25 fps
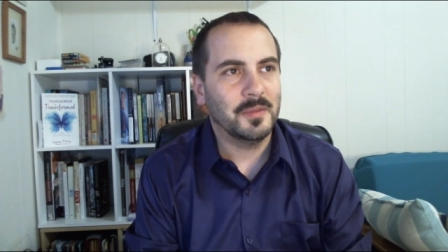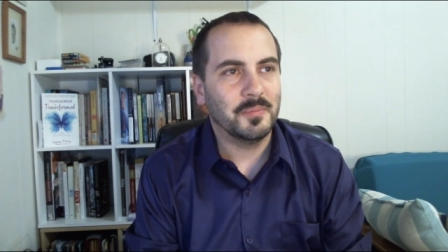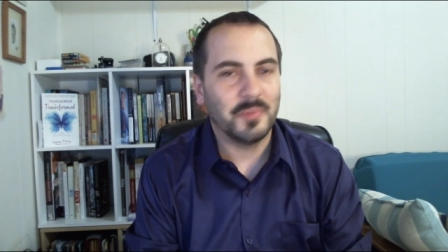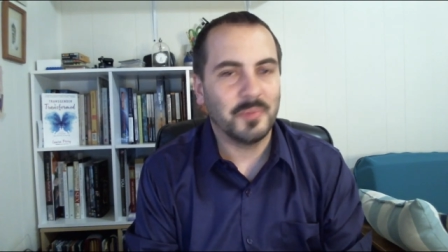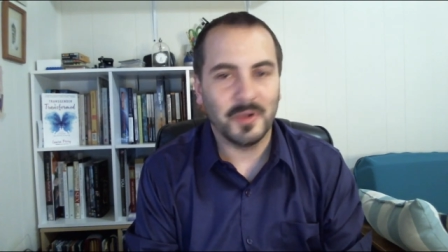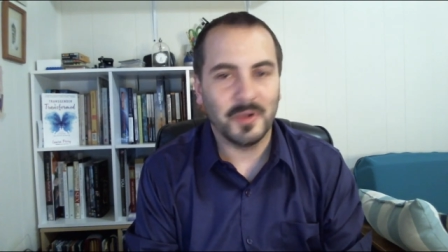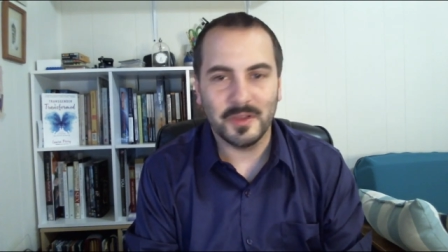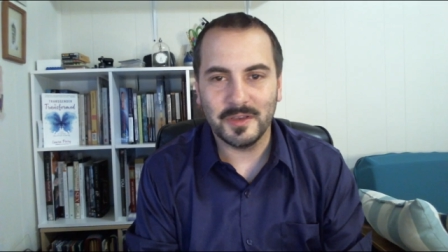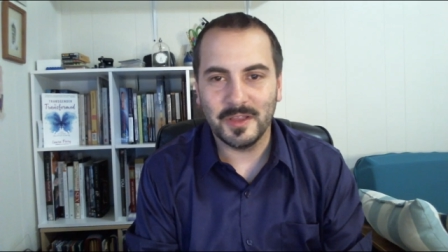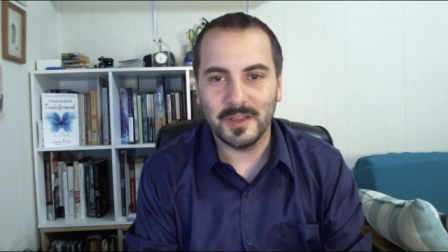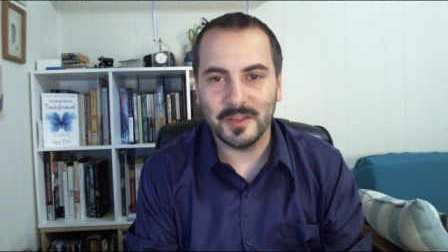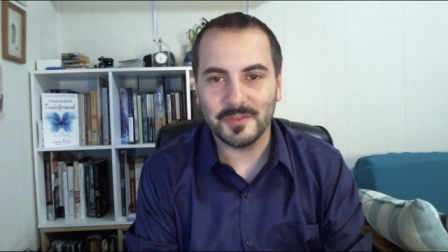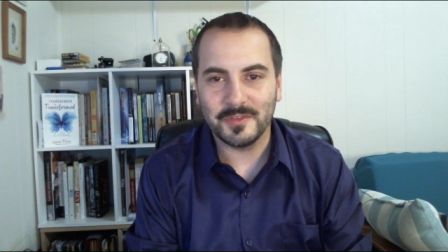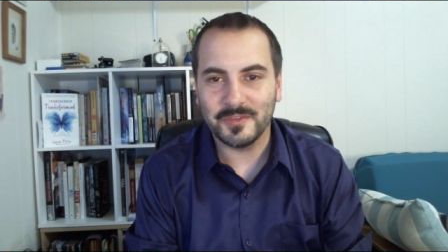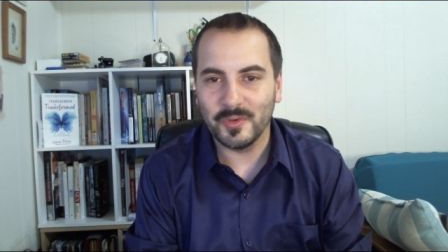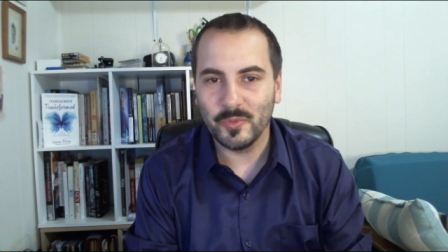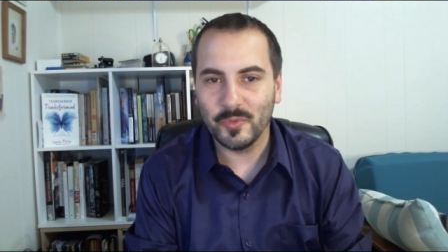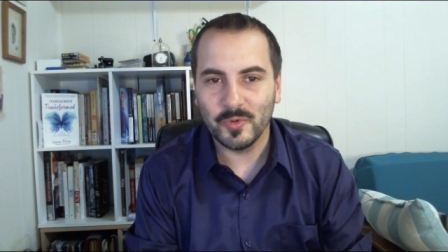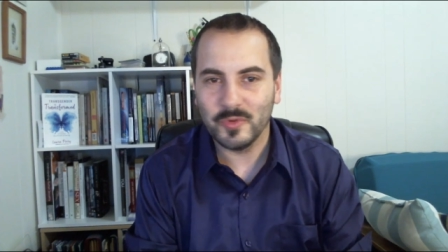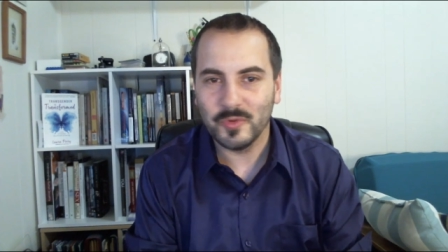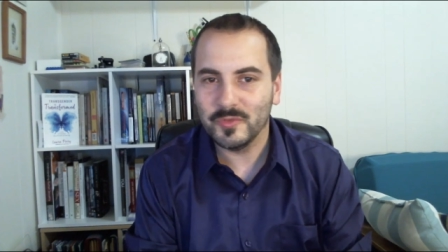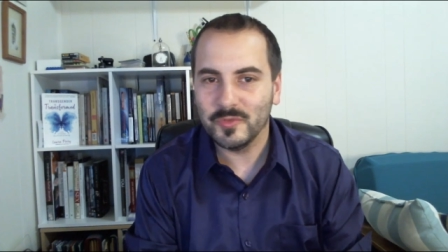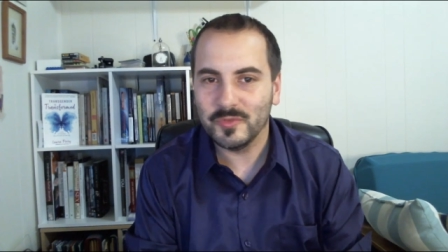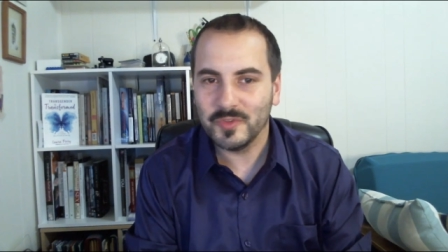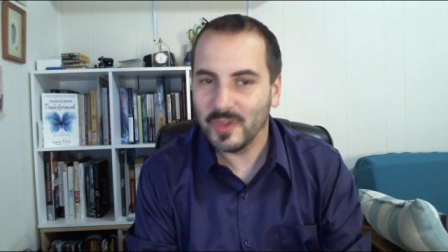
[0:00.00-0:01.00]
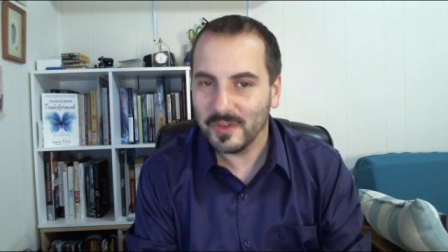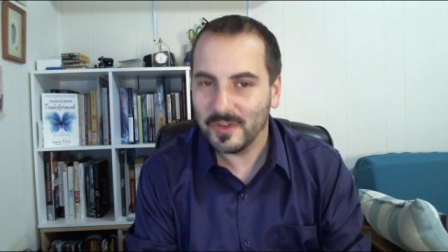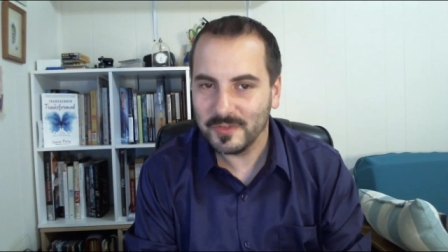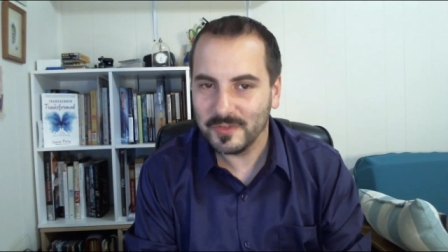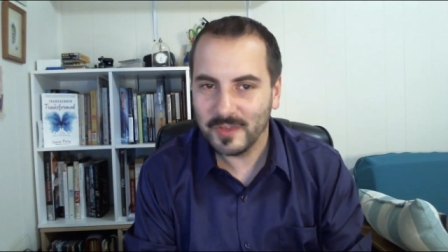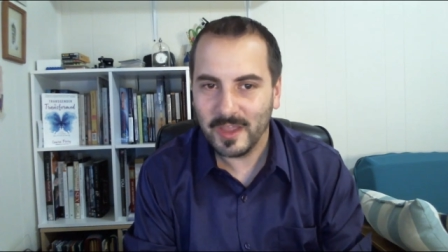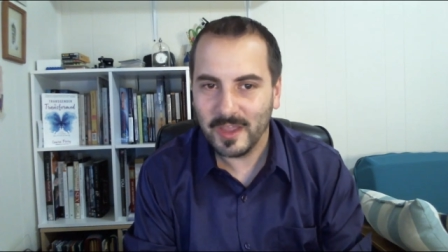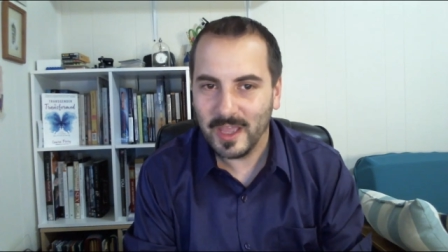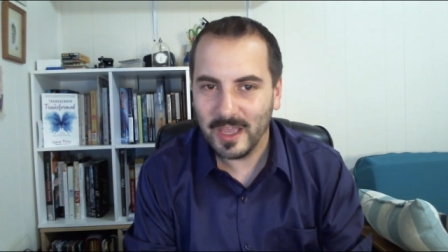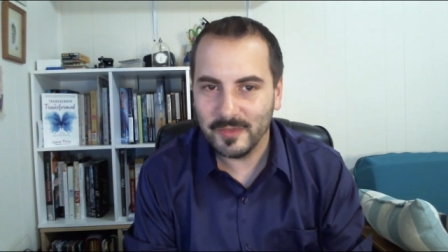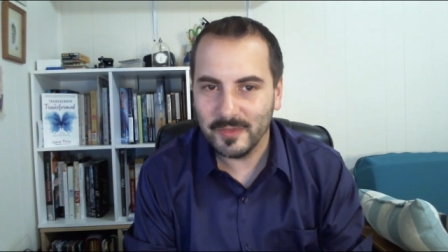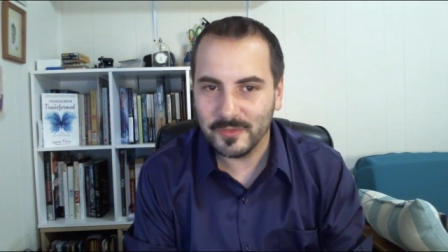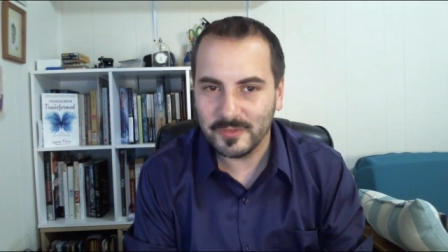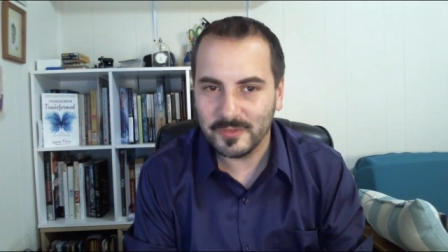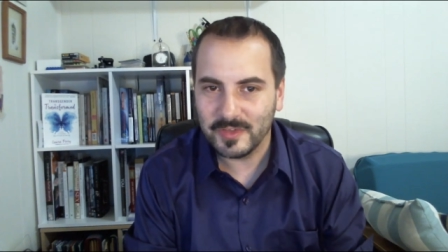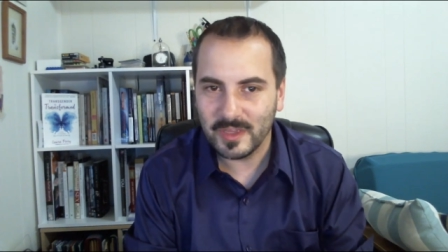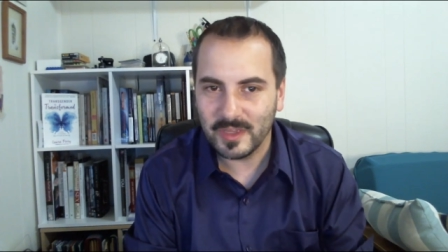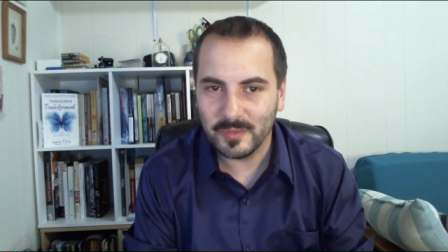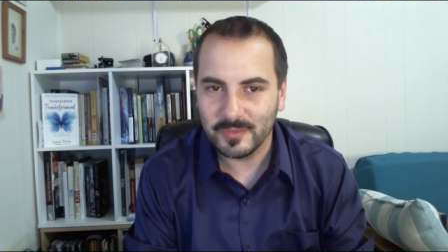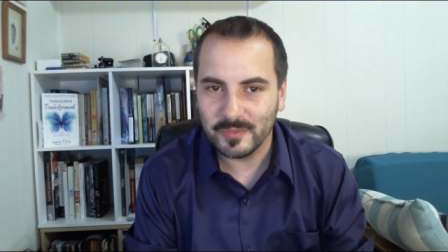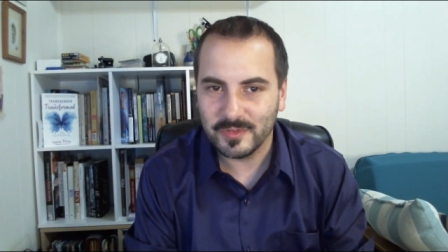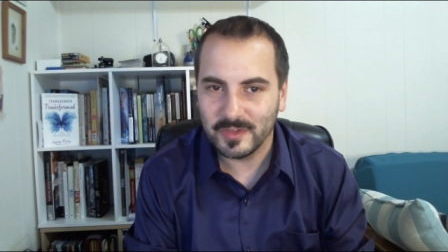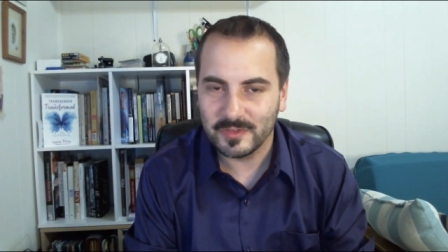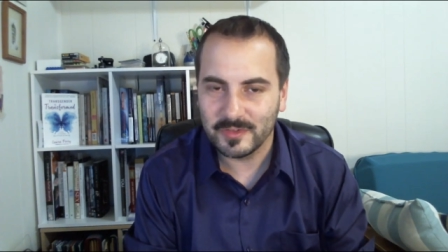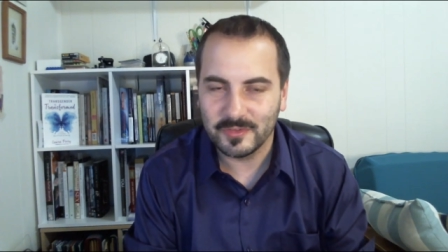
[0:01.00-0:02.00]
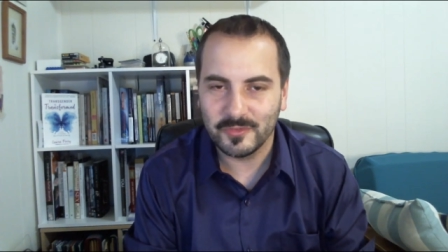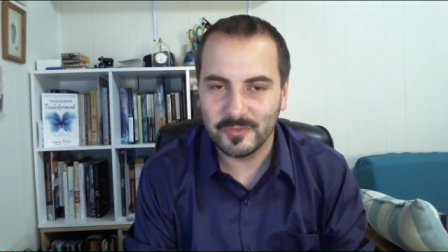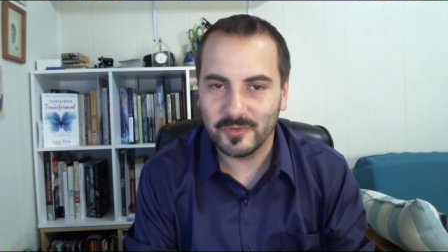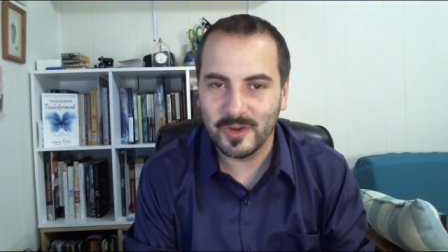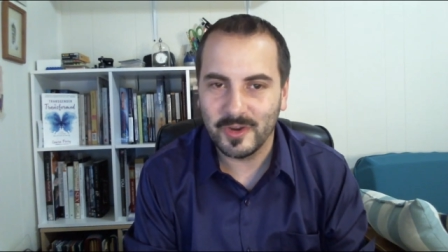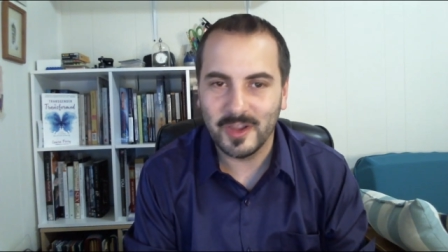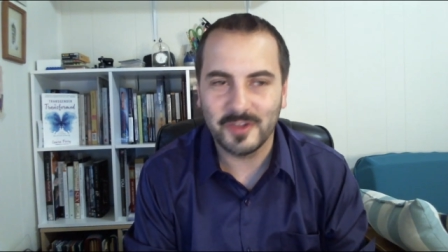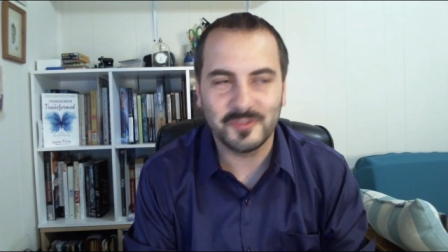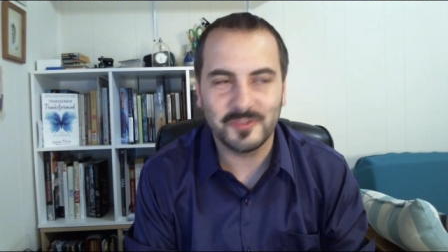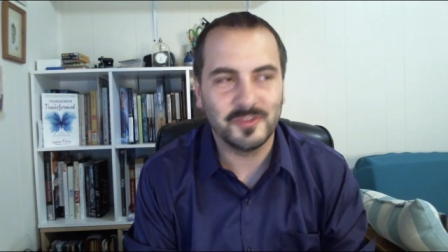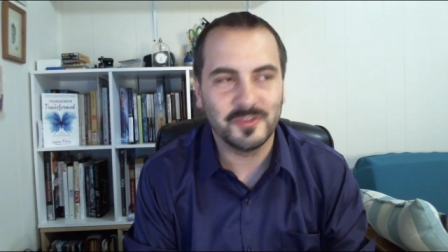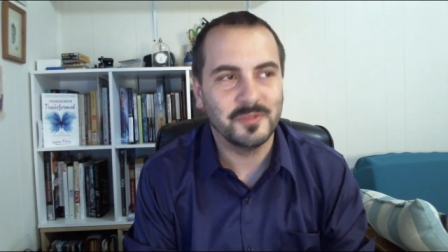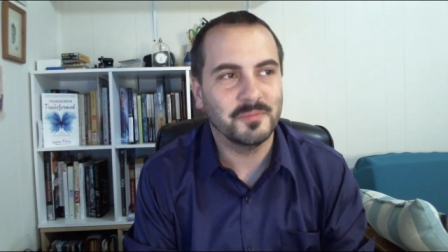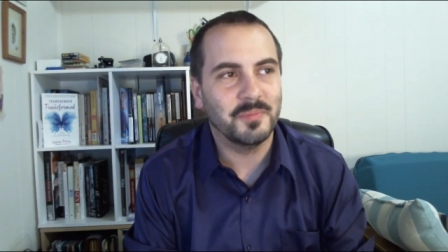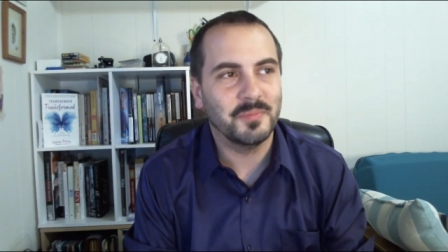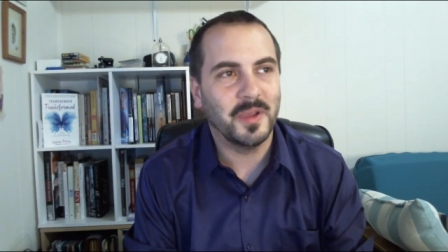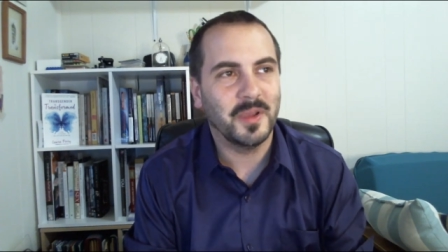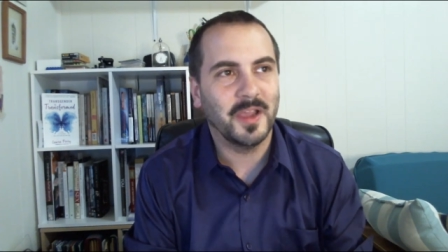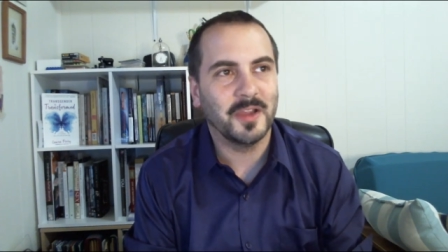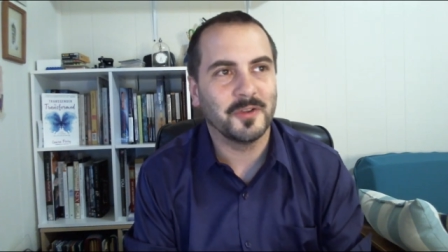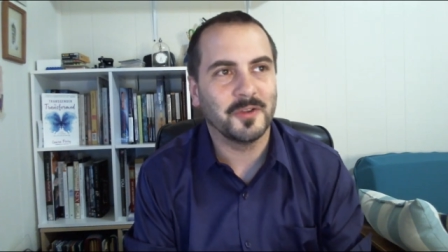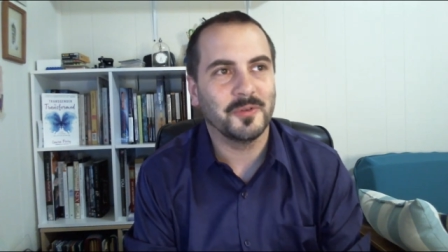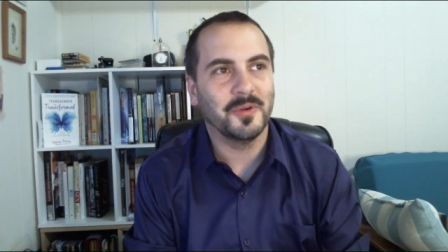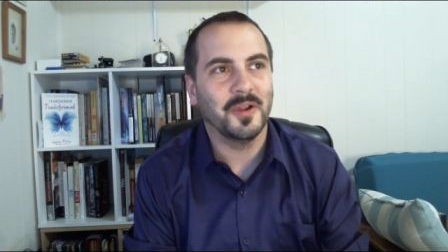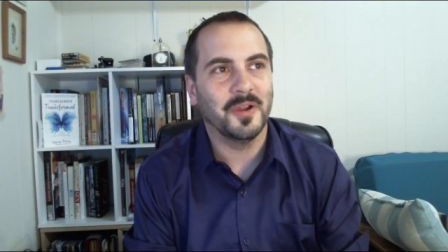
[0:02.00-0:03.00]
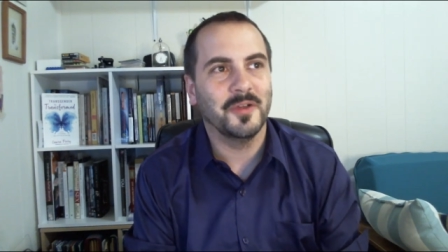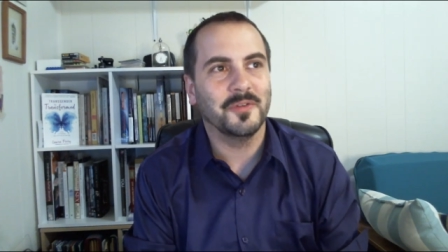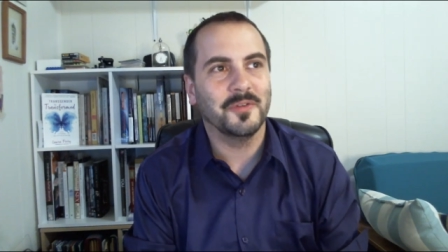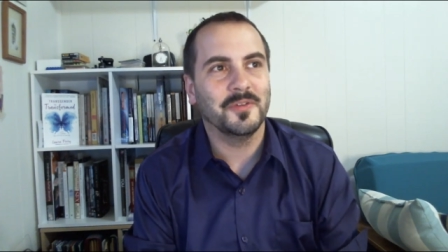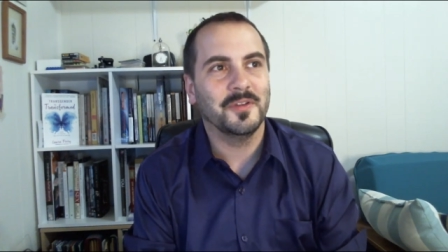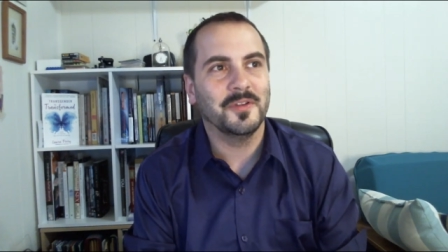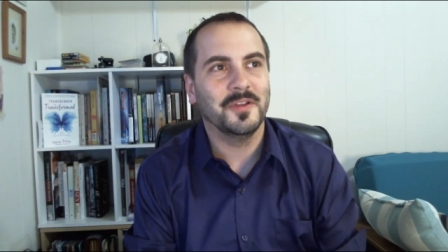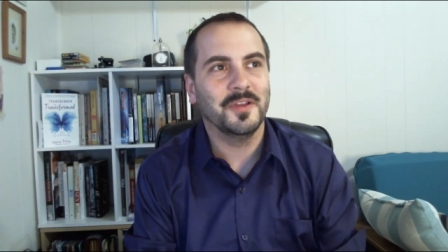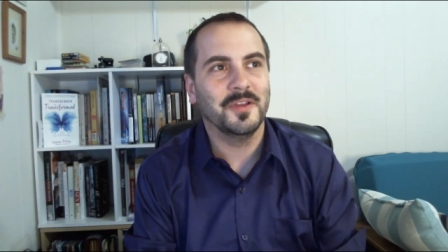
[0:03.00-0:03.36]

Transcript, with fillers: but as someone who does not have a same sex attraction background,